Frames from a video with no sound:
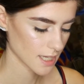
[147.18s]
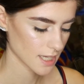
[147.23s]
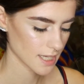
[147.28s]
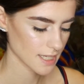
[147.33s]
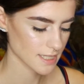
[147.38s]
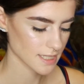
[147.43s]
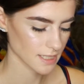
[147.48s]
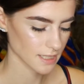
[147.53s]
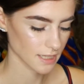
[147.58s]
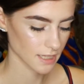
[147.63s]

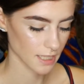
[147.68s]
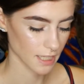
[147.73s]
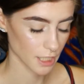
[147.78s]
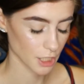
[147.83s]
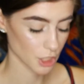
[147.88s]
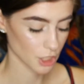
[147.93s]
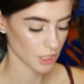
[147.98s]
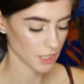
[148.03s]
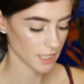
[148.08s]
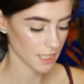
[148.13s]
is
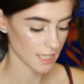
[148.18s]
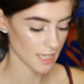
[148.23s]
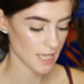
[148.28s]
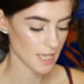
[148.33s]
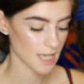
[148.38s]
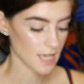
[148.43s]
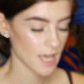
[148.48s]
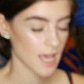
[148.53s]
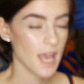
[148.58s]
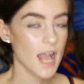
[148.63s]

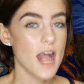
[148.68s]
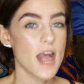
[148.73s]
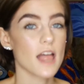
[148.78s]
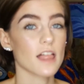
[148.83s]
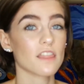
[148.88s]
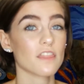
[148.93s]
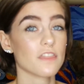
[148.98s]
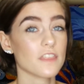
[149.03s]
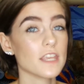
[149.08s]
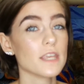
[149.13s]
literally
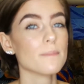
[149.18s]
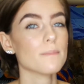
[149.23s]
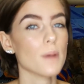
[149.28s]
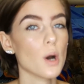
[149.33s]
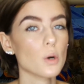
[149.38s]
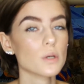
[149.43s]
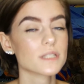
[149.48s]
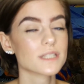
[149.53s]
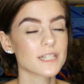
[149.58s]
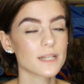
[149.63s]
the
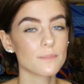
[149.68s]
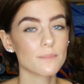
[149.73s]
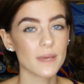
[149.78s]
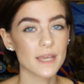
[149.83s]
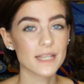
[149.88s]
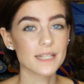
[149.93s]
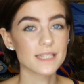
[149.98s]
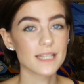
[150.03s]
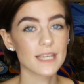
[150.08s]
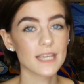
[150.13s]
most
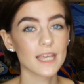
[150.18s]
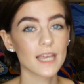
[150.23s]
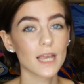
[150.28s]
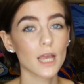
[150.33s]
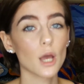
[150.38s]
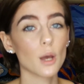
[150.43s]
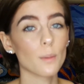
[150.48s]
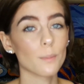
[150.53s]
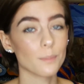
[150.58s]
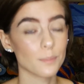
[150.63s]

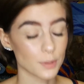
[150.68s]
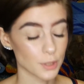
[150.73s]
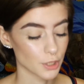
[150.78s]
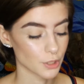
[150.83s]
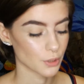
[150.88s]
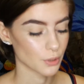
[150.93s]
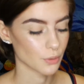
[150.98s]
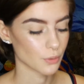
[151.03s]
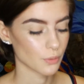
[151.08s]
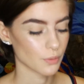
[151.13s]
amazing
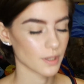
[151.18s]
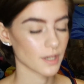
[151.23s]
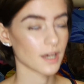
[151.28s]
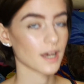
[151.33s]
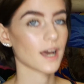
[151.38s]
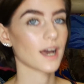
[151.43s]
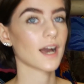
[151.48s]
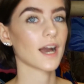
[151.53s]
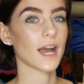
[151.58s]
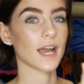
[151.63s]
blue
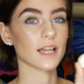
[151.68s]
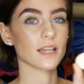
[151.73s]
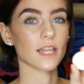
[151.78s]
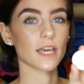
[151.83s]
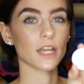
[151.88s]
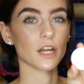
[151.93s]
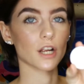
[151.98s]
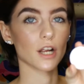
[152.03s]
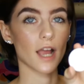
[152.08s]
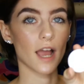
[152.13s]

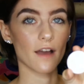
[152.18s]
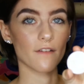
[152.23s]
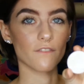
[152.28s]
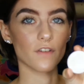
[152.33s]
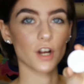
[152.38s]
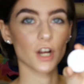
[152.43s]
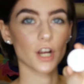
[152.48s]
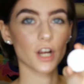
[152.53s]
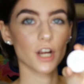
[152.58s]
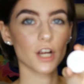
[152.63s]
highlighter
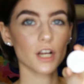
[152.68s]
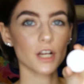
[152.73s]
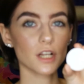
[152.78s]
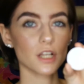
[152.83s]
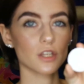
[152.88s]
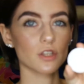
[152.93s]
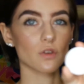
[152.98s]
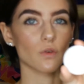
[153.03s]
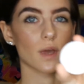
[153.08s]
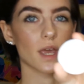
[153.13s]
ever.
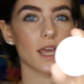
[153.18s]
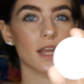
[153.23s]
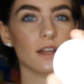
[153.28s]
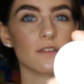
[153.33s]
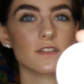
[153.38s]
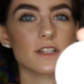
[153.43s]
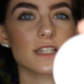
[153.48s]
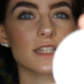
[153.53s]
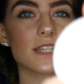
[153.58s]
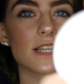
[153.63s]
You can't
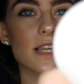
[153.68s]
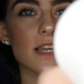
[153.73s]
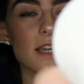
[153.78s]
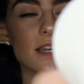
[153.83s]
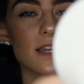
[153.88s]
even see